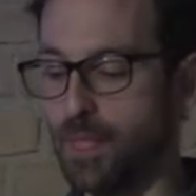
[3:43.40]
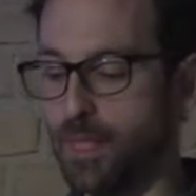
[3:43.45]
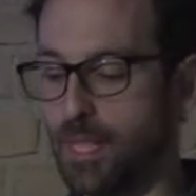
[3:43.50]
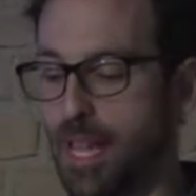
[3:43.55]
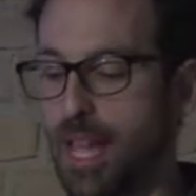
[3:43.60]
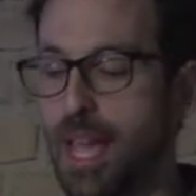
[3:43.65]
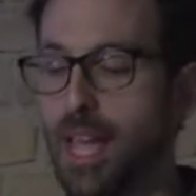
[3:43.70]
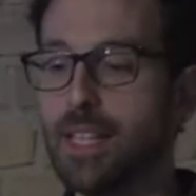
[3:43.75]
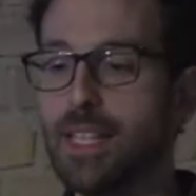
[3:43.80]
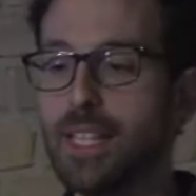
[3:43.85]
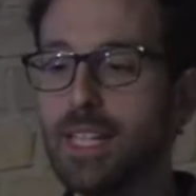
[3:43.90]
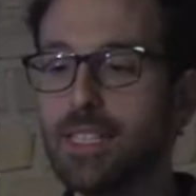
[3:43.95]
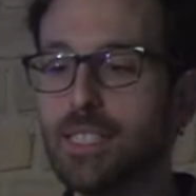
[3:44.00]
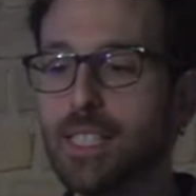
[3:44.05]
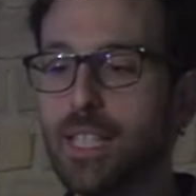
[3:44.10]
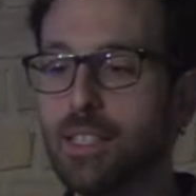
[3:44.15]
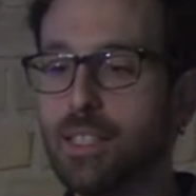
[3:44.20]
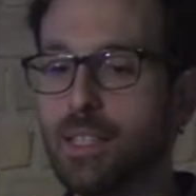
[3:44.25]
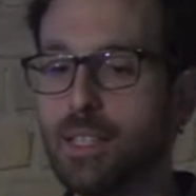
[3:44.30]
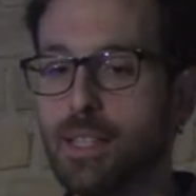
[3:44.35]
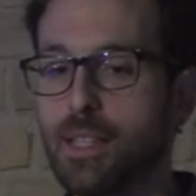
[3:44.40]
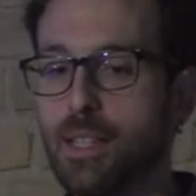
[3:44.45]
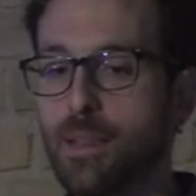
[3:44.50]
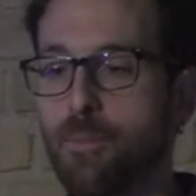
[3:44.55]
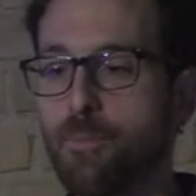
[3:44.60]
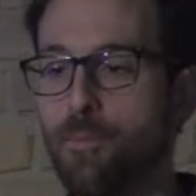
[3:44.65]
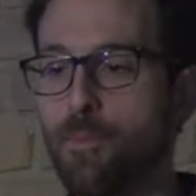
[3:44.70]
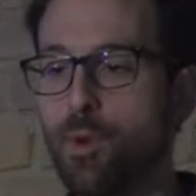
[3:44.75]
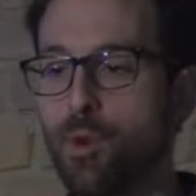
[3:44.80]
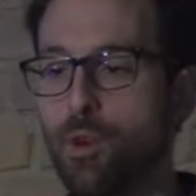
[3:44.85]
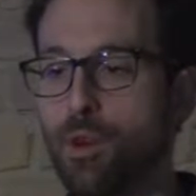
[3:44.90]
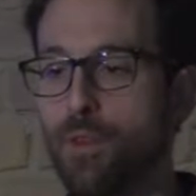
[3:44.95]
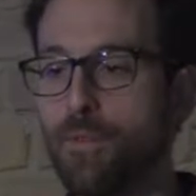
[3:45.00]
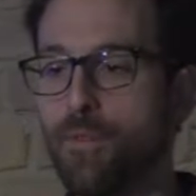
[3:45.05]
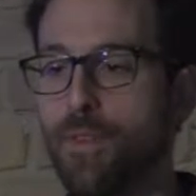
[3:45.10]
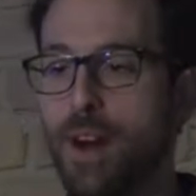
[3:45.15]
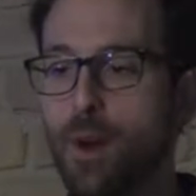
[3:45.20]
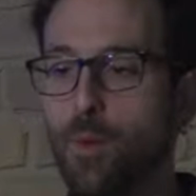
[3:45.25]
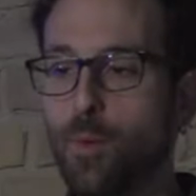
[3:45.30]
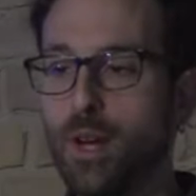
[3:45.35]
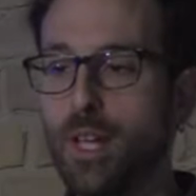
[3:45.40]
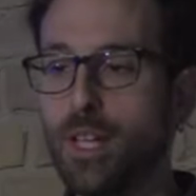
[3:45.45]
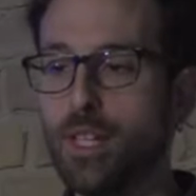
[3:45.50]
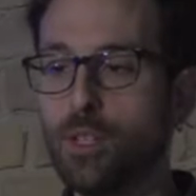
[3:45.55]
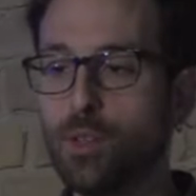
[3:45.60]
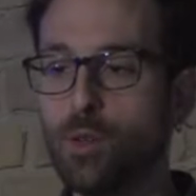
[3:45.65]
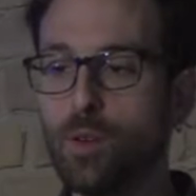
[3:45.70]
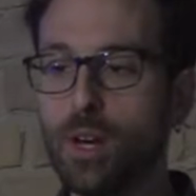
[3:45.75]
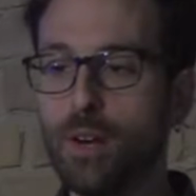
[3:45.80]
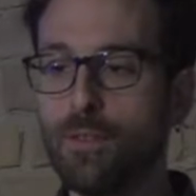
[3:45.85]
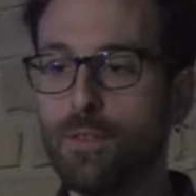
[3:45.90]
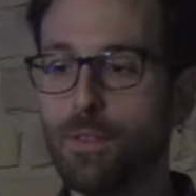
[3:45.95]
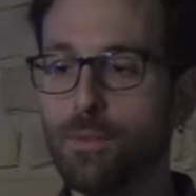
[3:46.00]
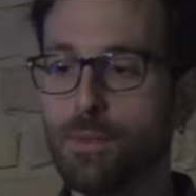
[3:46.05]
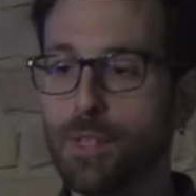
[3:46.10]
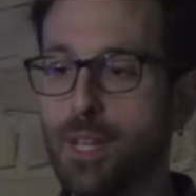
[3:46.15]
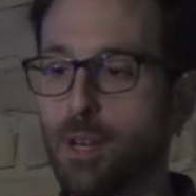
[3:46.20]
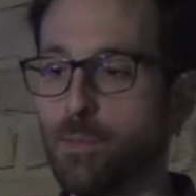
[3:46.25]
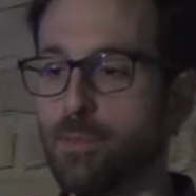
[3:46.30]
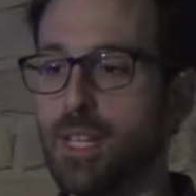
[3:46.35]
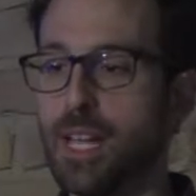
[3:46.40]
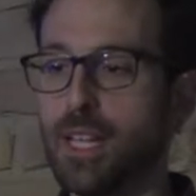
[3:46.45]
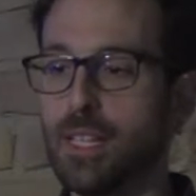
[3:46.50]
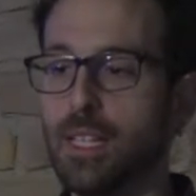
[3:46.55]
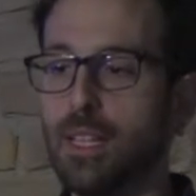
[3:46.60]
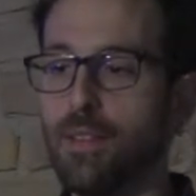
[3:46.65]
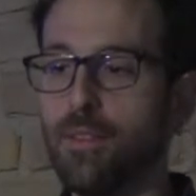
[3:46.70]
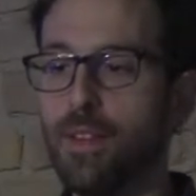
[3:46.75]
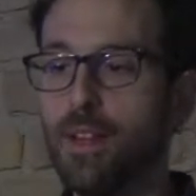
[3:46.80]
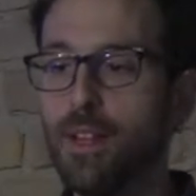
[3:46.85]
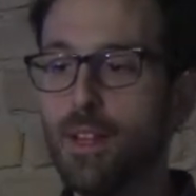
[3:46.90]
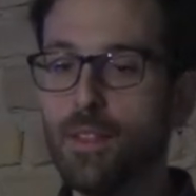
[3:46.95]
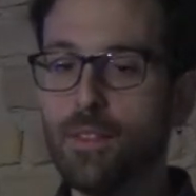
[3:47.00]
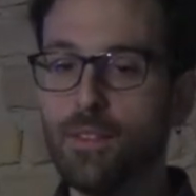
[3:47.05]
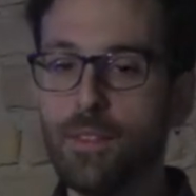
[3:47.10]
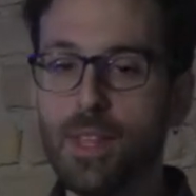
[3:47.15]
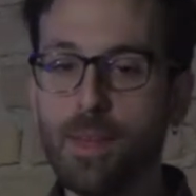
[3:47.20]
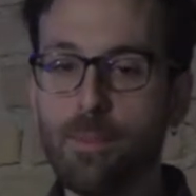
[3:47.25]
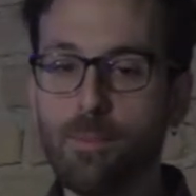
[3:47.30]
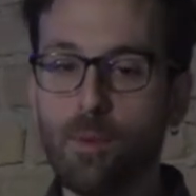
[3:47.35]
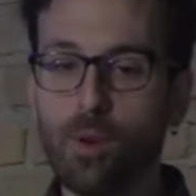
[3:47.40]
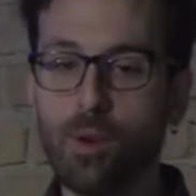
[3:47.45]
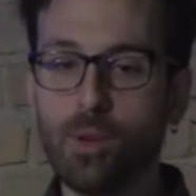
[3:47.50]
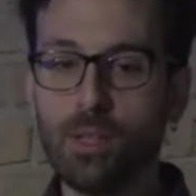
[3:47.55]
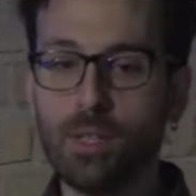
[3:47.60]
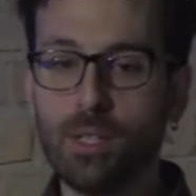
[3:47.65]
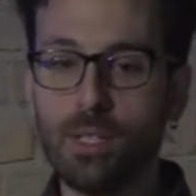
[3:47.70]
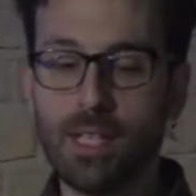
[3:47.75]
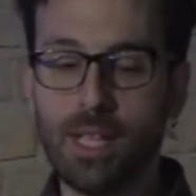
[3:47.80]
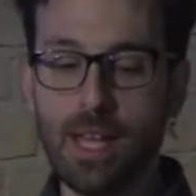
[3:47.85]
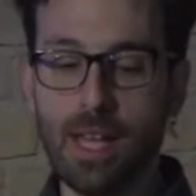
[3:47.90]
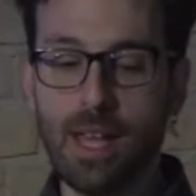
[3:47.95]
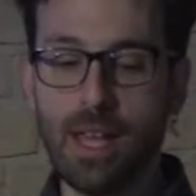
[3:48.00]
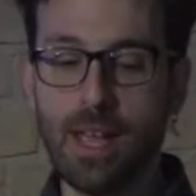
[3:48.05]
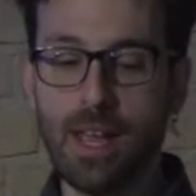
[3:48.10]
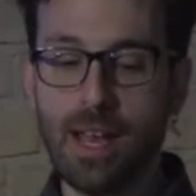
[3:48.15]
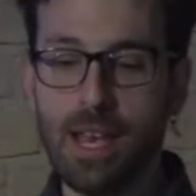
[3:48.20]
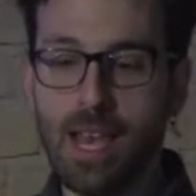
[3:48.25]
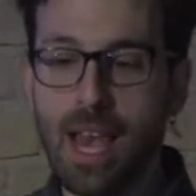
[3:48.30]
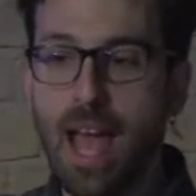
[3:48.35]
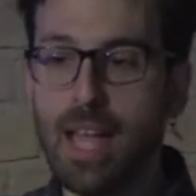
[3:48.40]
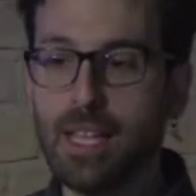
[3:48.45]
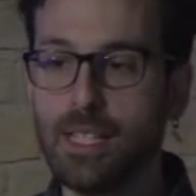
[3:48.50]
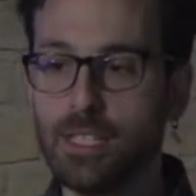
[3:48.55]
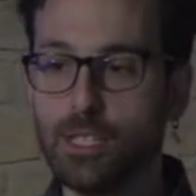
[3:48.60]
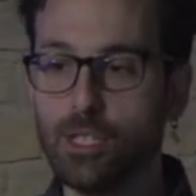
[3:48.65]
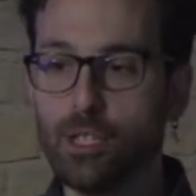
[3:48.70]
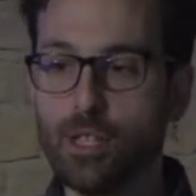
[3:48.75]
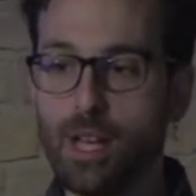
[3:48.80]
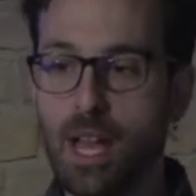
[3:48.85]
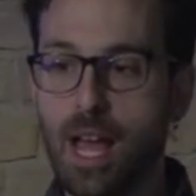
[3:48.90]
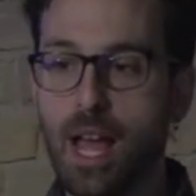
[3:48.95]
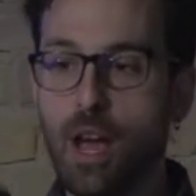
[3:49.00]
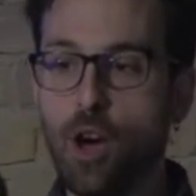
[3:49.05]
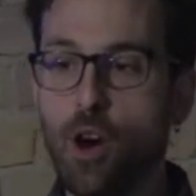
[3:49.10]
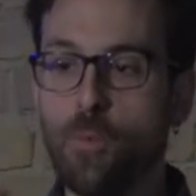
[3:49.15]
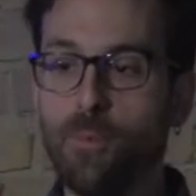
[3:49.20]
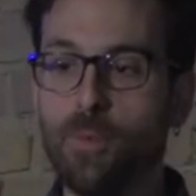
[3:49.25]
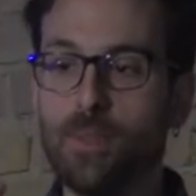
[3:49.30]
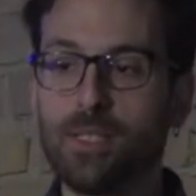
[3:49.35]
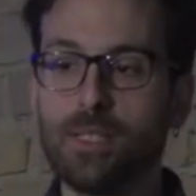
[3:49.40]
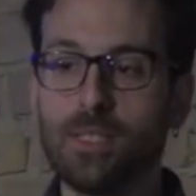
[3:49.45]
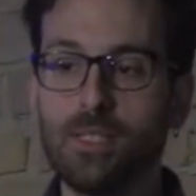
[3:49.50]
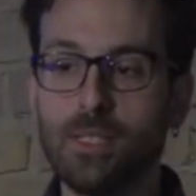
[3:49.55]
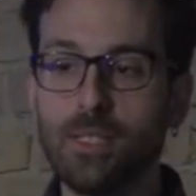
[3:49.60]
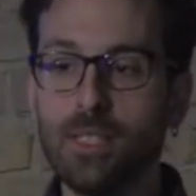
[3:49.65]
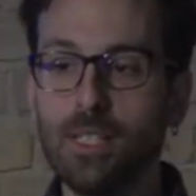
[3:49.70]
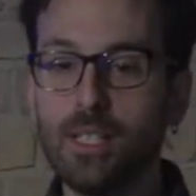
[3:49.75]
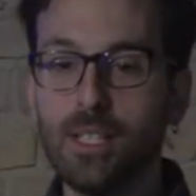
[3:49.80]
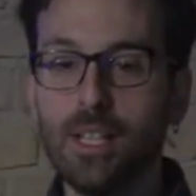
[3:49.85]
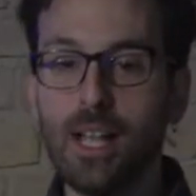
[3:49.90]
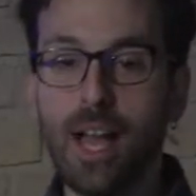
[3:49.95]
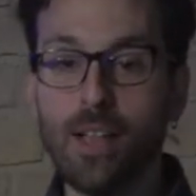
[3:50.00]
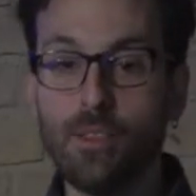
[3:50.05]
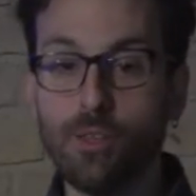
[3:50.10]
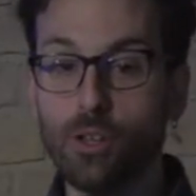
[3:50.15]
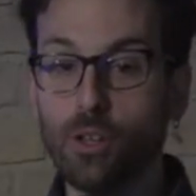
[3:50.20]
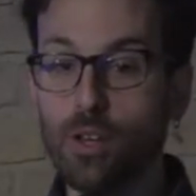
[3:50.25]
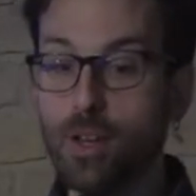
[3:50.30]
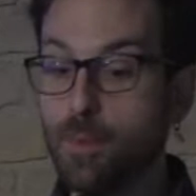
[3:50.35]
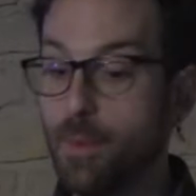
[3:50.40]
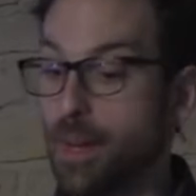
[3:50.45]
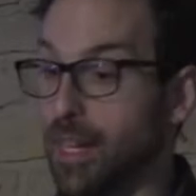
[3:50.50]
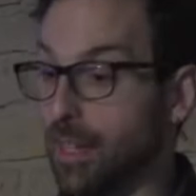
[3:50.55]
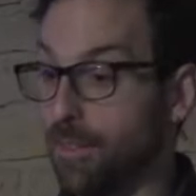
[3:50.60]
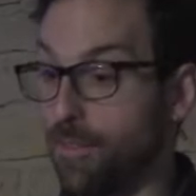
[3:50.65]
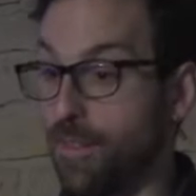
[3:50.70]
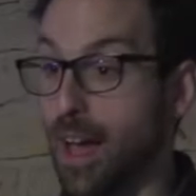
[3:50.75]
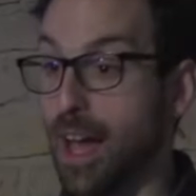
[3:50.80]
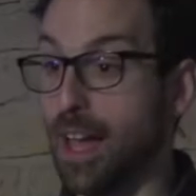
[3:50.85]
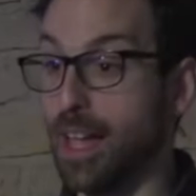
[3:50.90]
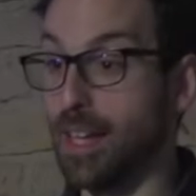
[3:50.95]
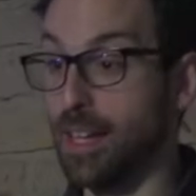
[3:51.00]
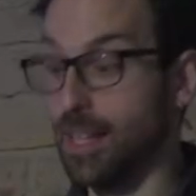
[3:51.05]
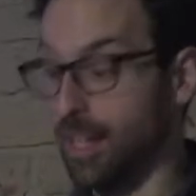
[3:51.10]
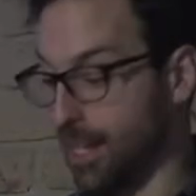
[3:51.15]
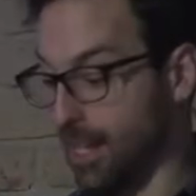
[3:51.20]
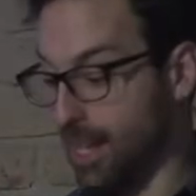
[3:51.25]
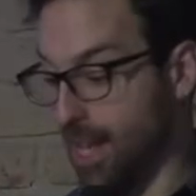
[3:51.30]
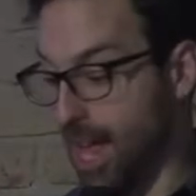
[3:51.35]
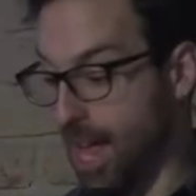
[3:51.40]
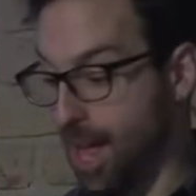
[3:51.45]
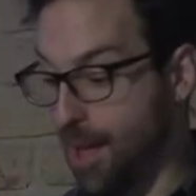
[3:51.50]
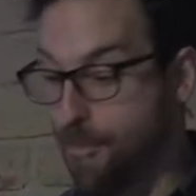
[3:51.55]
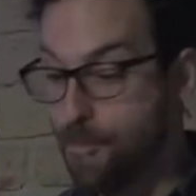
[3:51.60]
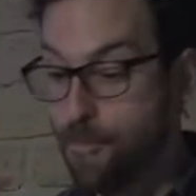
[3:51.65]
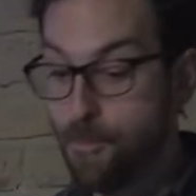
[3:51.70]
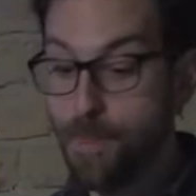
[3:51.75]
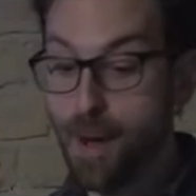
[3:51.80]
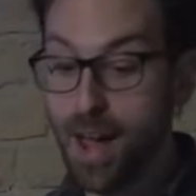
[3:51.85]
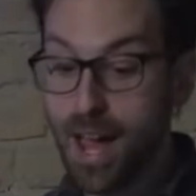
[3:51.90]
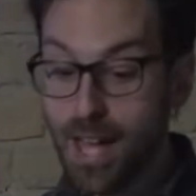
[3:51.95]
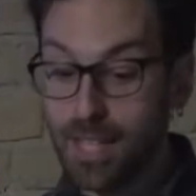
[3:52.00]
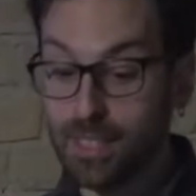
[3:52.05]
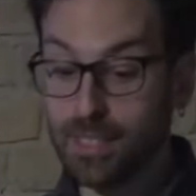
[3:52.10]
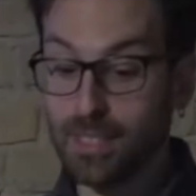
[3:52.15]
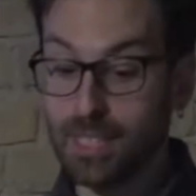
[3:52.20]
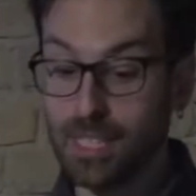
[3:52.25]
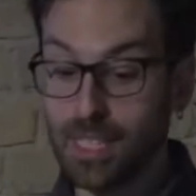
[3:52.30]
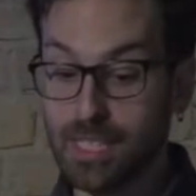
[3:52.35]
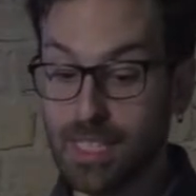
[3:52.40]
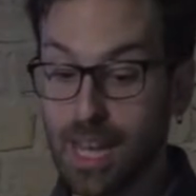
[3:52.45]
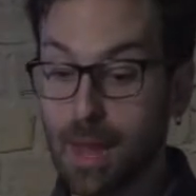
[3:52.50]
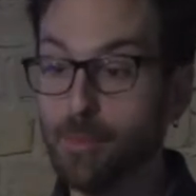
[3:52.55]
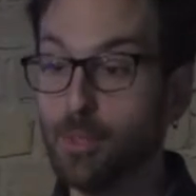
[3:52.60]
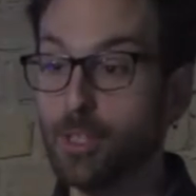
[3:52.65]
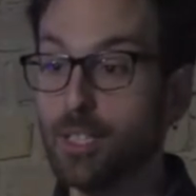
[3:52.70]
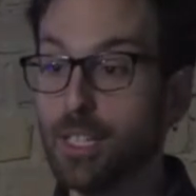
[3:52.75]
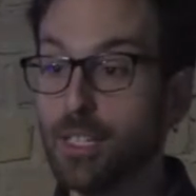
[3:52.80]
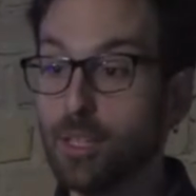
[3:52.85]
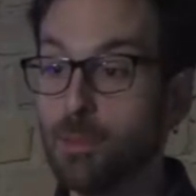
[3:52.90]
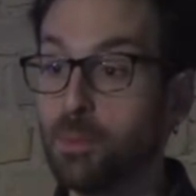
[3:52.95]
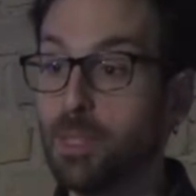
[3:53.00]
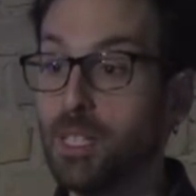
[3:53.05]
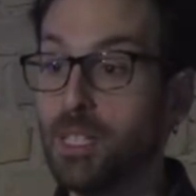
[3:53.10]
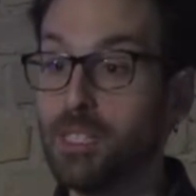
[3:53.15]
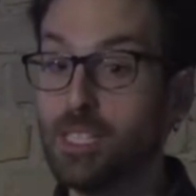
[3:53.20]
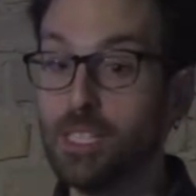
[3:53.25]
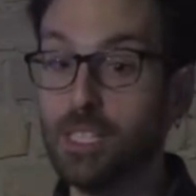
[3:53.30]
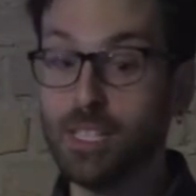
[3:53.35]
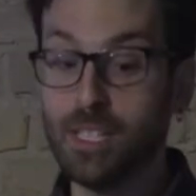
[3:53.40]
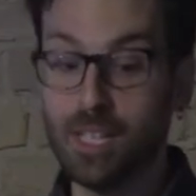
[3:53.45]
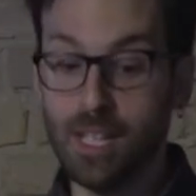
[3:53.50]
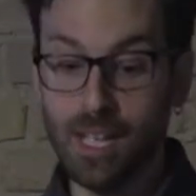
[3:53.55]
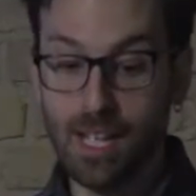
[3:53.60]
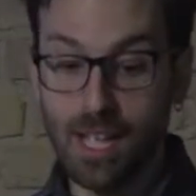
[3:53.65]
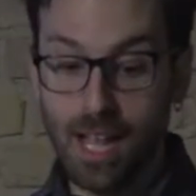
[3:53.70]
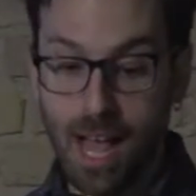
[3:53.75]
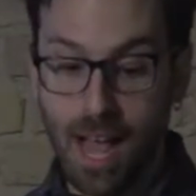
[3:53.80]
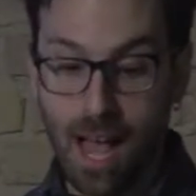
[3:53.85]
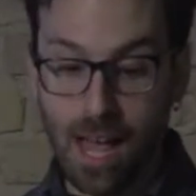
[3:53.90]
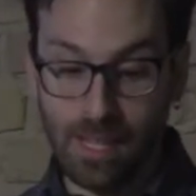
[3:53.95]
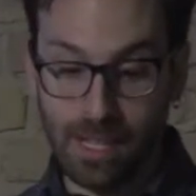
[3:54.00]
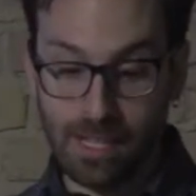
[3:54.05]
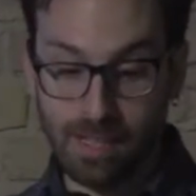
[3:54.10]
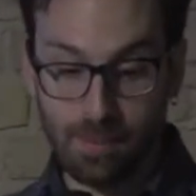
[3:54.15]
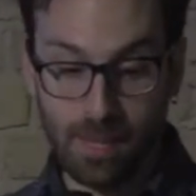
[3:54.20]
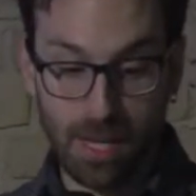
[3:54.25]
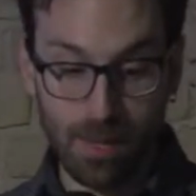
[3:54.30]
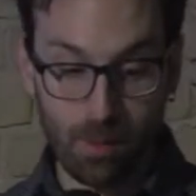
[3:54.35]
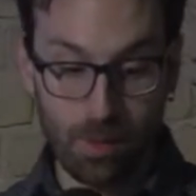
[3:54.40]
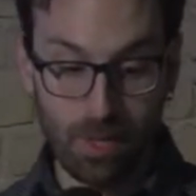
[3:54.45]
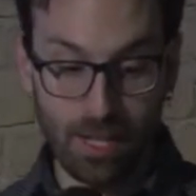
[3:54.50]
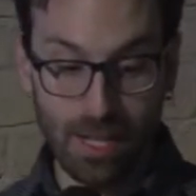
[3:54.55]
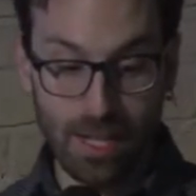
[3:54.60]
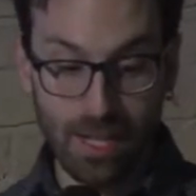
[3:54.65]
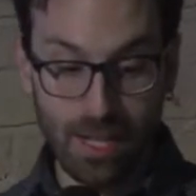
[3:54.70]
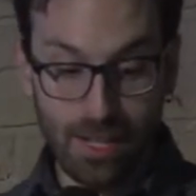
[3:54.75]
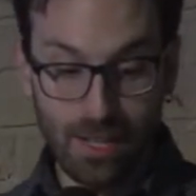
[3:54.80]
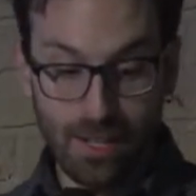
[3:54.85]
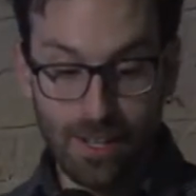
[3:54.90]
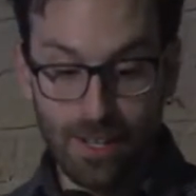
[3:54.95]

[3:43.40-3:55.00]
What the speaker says: the idea is that the more far away you are from the objective, the more the light is gonna open and you're gonna magnify. But as I'm not an optician, that's me working,